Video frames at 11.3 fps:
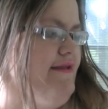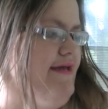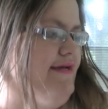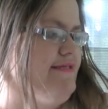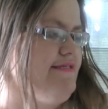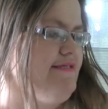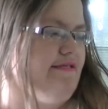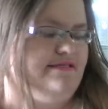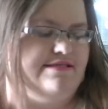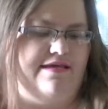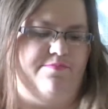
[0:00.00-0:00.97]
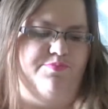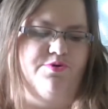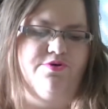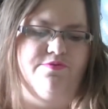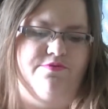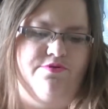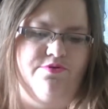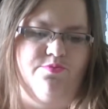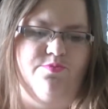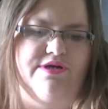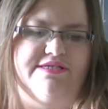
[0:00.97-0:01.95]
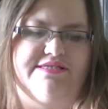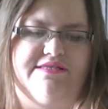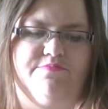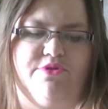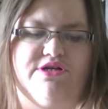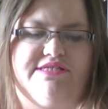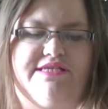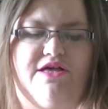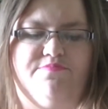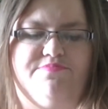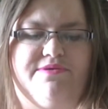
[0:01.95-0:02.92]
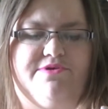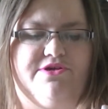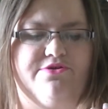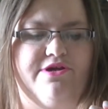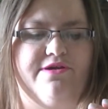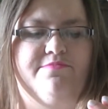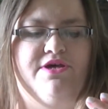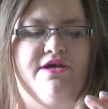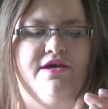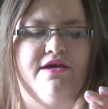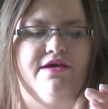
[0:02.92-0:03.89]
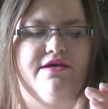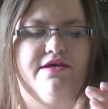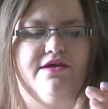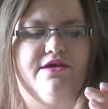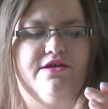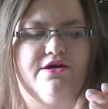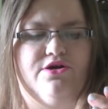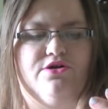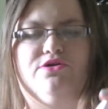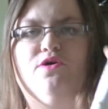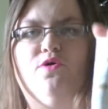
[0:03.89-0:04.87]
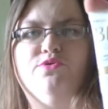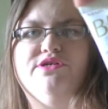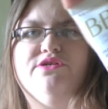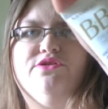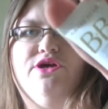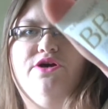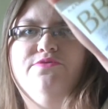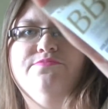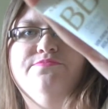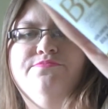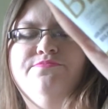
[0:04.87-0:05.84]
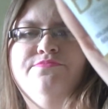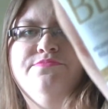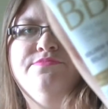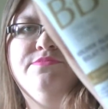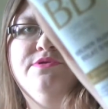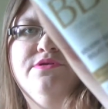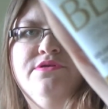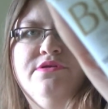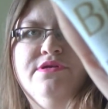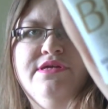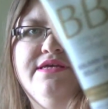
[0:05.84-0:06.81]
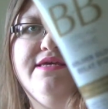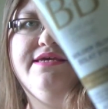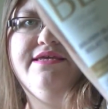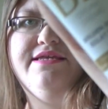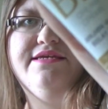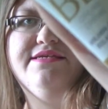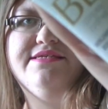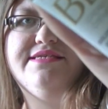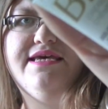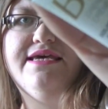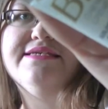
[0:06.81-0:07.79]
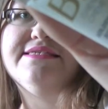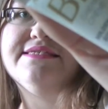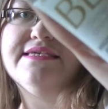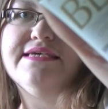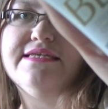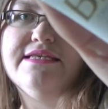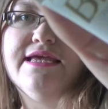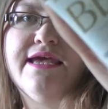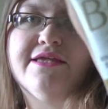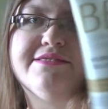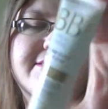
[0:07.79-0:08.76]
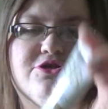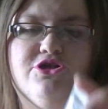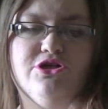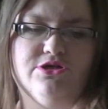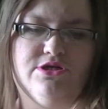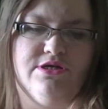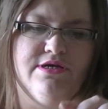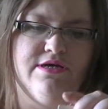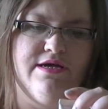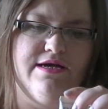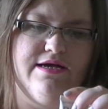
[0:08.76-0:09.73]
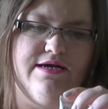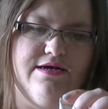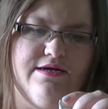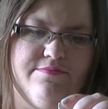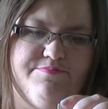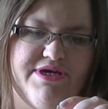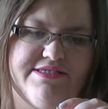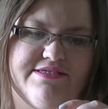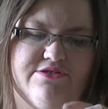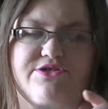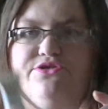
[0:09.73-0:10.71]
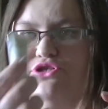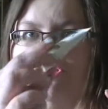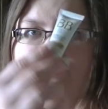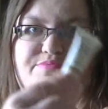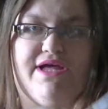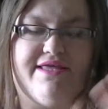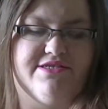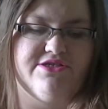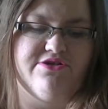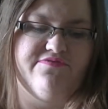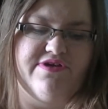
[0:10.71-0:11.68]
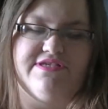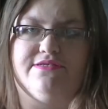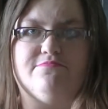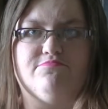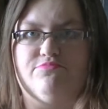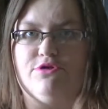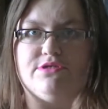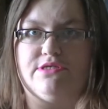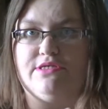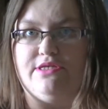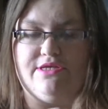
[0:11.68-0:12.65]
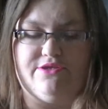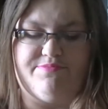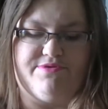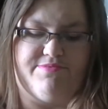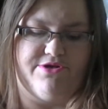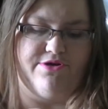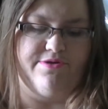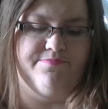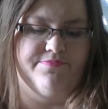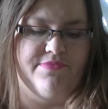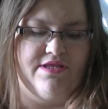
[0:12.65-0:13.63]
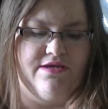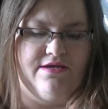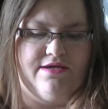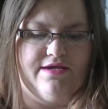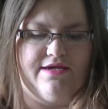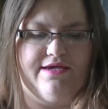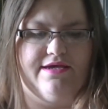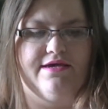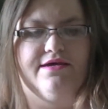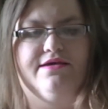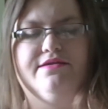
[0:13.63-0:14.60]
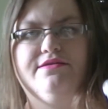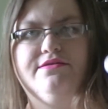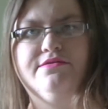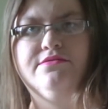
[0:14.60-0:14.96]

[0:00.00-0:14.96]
next sample was the Marcelle B B Cream in Golden Glow. It is a skin enhancer. Uh, basically, you just apply this to your face. It works like any other B B cream. And